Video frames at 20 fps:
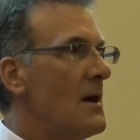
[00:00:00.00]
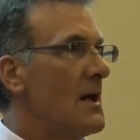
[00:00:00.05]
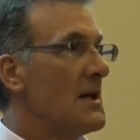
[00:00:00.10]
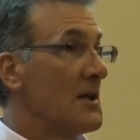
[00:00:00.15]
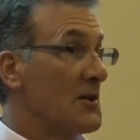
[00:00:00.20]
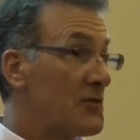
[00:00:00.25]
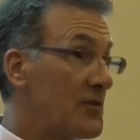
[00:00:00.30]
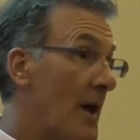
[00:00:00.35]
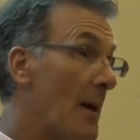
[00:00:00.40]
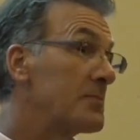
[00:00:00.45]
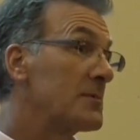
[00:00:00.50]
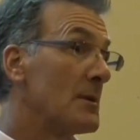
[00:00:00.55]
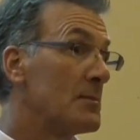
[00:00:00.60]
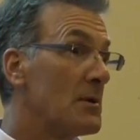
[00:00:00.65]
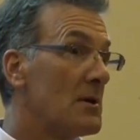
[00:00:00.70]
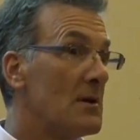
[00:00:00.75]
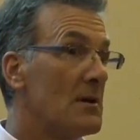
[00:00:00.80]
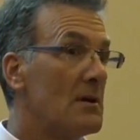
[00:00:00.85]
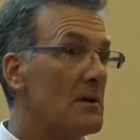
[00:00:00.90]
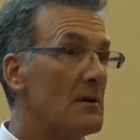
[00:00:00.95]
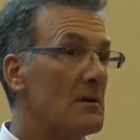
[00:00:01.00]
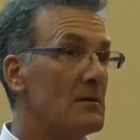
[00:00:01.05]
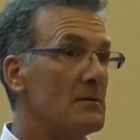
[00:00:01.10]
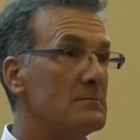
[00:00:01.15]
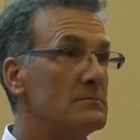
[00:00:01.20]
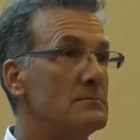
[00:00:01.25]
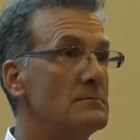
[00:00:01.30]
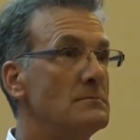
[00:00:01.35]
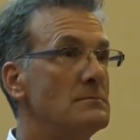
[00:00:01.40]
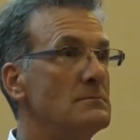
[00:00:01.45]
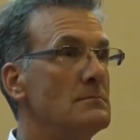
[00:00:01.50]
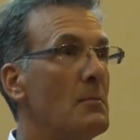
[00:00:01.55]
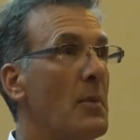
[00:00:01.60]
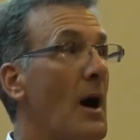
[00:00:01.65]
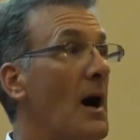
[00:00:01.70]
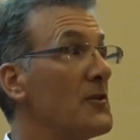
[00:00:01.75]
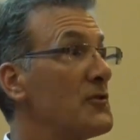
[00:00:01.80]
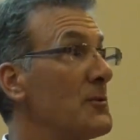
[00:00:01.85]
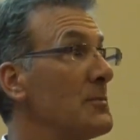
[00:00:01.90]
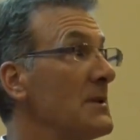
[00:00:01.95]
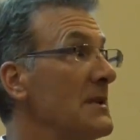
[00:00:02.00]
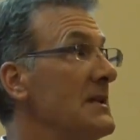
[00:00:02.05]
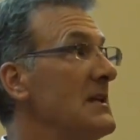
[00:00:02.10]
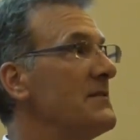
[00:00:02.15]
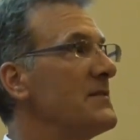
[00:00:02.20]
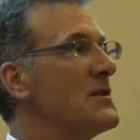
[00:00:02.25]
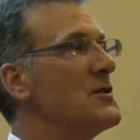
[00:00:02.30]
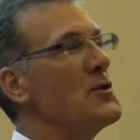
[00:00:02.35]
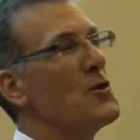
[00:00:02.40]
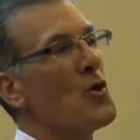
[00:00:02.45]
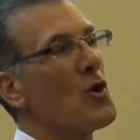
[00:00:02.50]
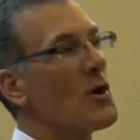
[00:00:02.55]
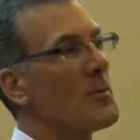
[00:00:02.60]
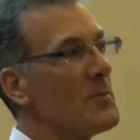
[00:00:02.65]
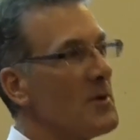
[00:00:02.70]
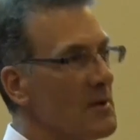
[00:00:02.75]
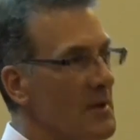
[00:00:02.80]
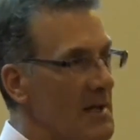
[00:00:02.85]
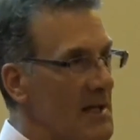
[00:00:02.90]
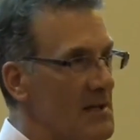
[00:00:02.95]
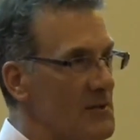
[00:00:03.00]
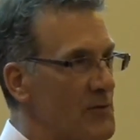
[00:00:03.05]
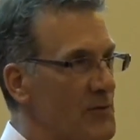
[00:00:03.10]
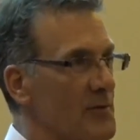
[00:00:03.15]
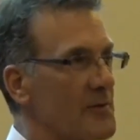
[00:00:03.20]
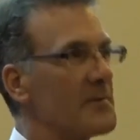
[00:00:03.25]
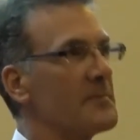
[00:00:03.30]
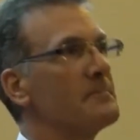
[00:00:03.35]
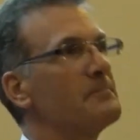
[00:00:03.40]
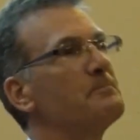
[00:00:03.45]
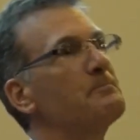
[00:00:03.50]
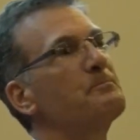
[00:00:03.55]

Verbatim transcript: an acceptable, possibly even normal answer.